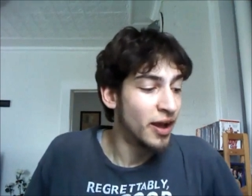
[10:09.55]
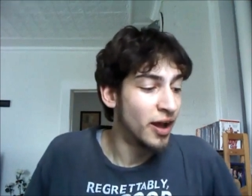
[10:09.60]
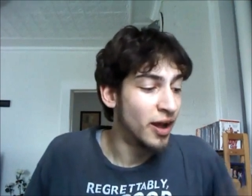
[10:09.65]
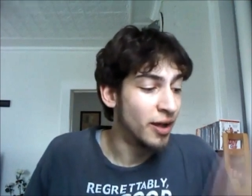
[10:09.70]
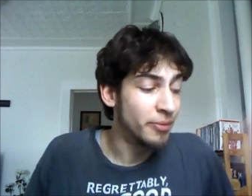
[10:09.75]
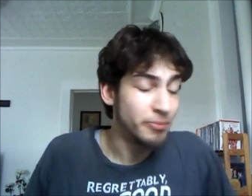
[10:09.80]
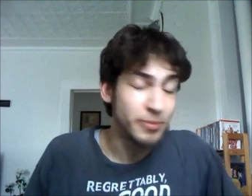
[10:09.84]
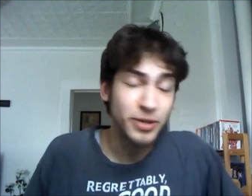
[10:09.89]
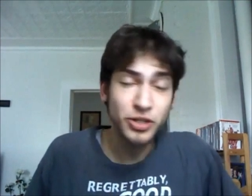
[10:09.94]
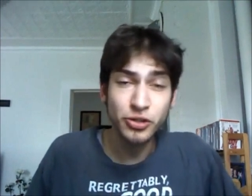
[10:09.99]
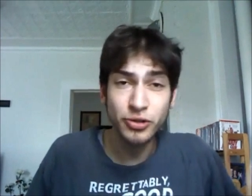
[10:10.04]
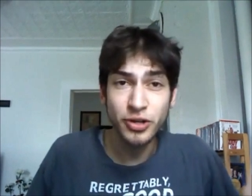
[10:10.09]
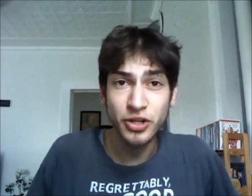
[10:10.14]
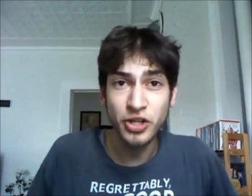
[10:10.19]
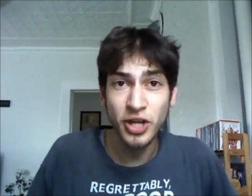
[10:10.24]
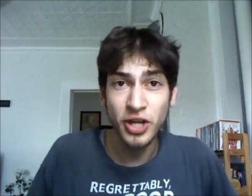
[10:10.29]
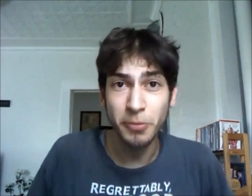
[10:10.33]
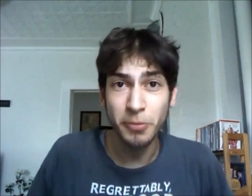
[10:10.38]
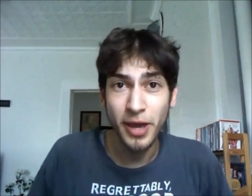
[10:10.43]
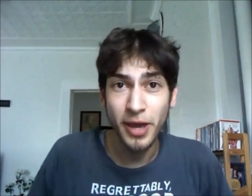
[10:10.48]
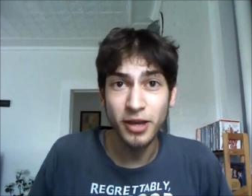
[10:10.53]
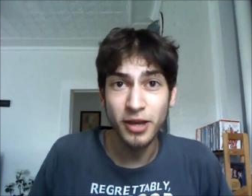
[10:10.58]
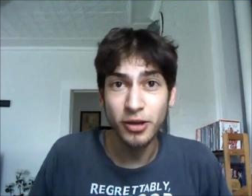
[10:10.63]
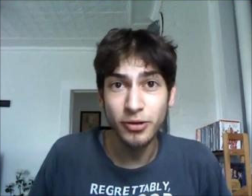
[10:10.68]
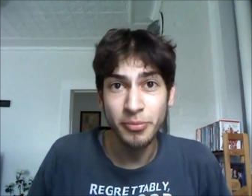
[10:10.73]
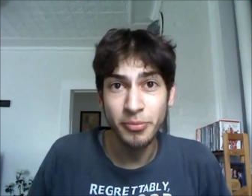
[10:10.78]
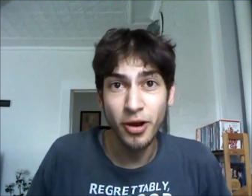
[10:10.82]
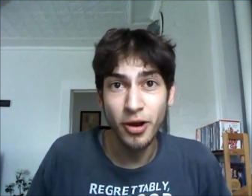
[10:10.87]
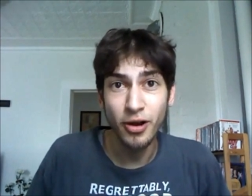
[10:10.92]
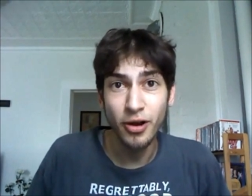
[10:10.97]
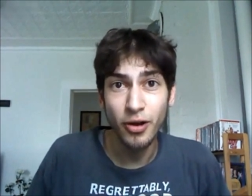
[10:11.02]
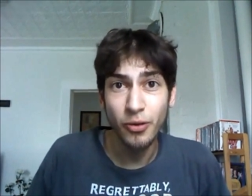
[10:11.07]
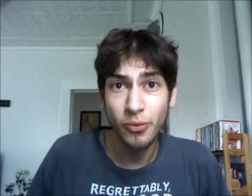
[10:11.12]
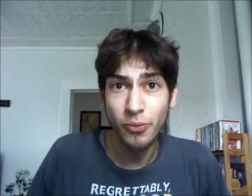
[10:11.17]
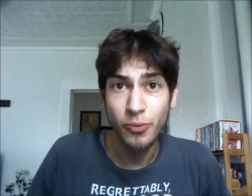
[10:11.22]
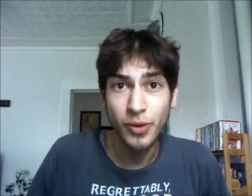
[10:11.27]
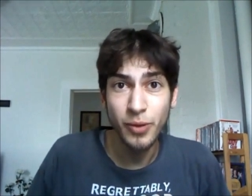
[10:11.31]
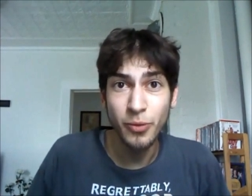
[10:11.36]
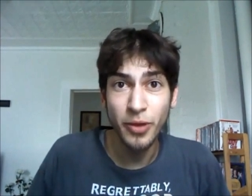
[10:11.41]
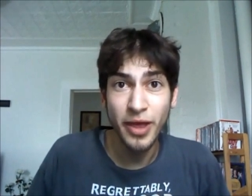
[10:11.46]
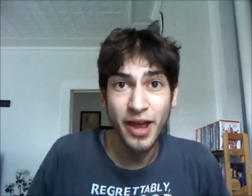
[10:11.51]
Um, be sure to check back here tomorrow.
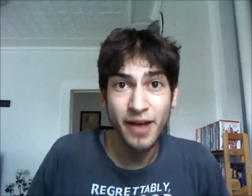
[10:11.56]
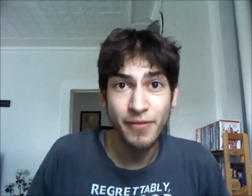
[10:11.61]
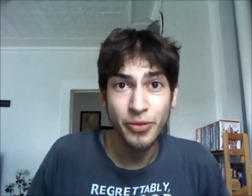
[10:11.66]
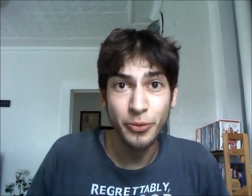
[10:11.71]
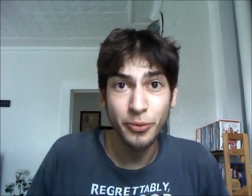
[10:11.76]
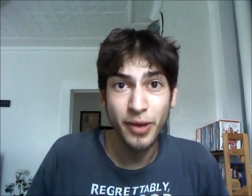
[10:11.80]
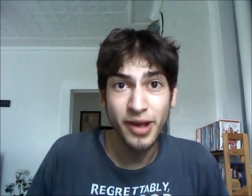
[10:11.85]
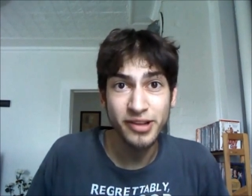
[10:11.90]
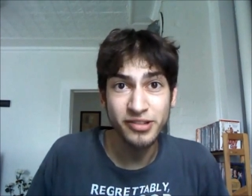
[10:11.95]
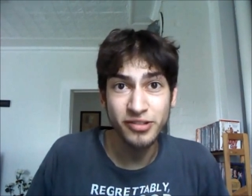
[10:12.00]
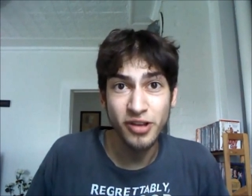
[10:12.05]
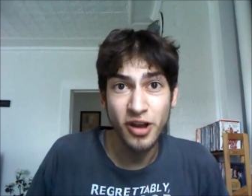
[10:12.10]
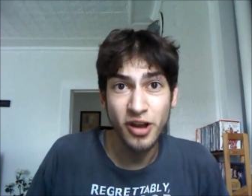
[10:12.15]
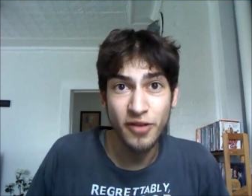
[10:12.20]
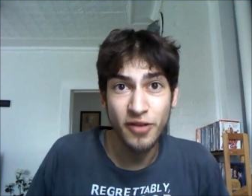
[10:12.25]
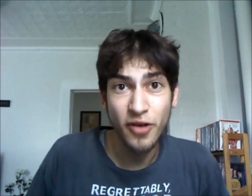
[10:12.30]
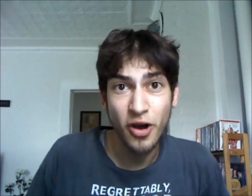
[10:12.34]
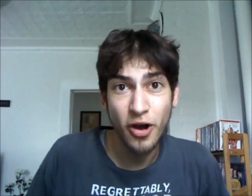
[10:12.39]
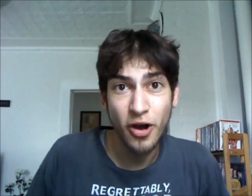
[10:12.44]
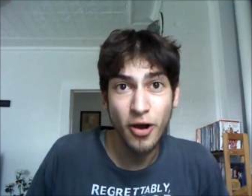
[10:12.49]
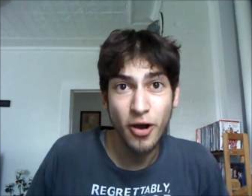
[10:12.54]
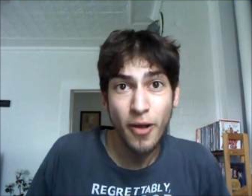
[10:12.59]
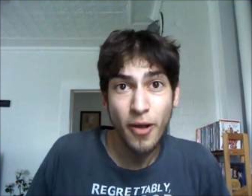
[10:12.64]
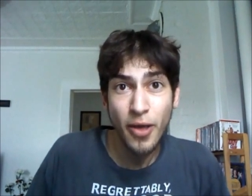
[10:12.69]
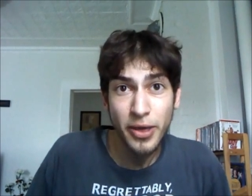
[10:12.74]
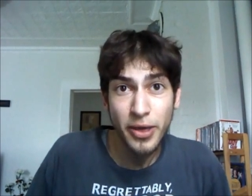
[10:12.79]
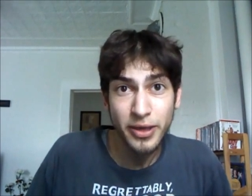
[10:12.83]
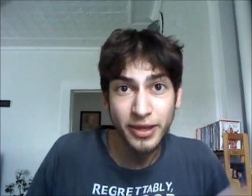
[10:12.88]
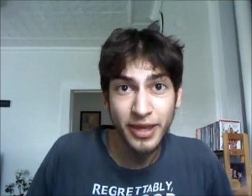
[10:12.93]
We will have the rest of our